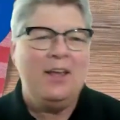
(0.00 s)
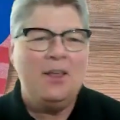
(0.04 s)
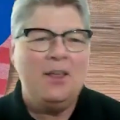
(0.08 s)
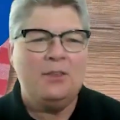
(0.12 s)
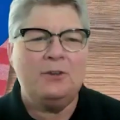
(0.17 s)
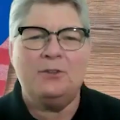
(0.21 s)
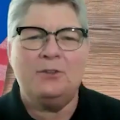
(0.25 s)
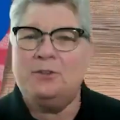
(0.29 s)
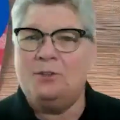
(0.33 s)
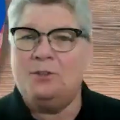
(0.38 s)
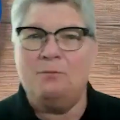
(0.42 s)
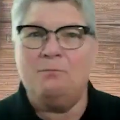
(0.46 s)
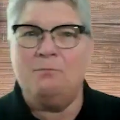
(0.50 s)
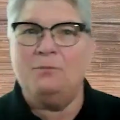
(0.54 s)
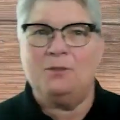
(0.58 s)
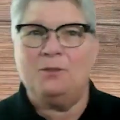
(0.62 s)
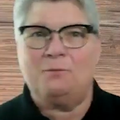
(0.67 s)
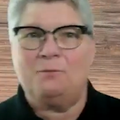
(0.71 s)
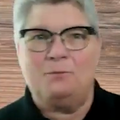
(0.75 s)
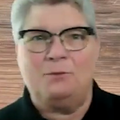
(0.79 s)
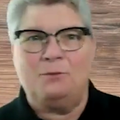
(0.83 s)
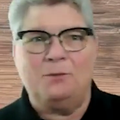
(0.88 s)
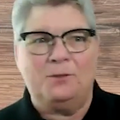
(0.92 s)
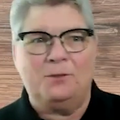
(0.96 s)
there's so
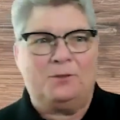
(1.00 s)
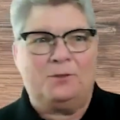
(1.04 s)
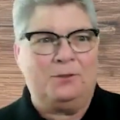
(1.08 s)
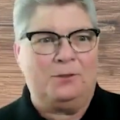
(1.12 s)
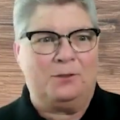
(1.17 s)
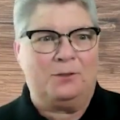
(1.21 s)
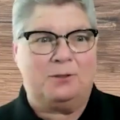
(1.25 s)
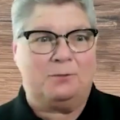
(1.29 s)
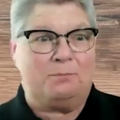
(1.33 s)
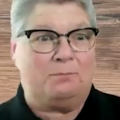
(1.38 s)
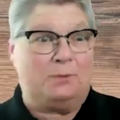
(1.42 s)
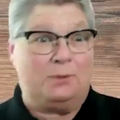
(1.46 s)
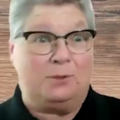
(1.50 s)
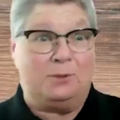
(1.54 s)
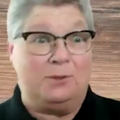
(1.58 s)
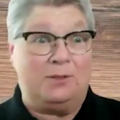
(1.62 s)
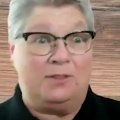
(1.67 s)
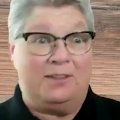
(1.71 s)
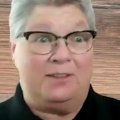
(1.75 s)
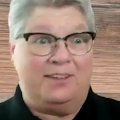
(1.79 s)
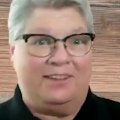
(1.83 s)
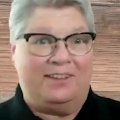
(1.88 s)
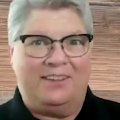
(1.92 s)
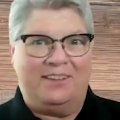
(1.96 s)
much more to
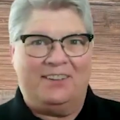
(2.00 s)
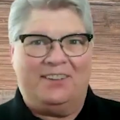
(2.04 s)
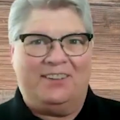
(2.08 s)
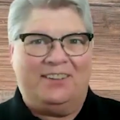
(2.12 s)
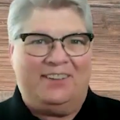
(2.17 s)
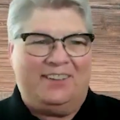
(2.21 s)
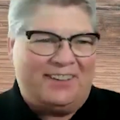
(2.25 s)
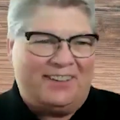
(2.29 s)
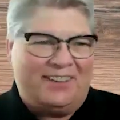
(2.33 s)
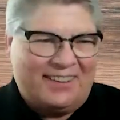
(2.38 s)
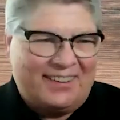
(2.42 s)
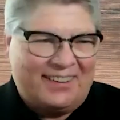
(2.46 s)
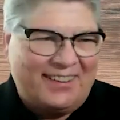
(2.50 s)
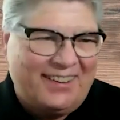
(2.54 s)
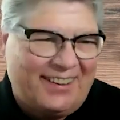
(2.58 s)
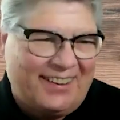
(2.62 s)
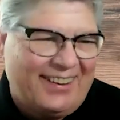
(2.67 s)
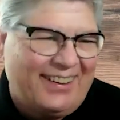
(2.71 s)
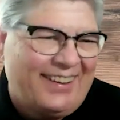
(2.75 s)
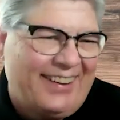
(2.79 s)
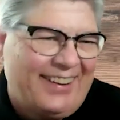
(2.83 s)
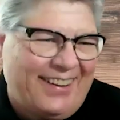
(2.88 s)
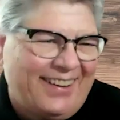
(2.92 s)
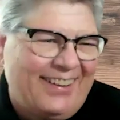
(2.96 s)
explore there.
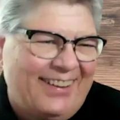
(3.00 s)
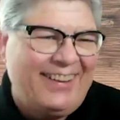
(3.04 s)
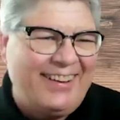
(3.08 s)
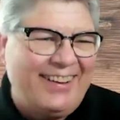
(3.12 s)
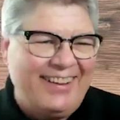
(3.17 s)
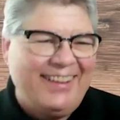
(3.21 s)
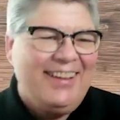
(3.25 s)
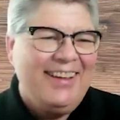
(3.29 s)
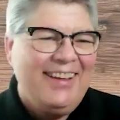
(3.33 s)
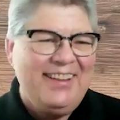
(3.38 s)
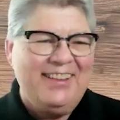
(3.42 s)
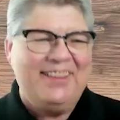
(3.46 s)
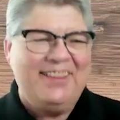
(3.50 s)
You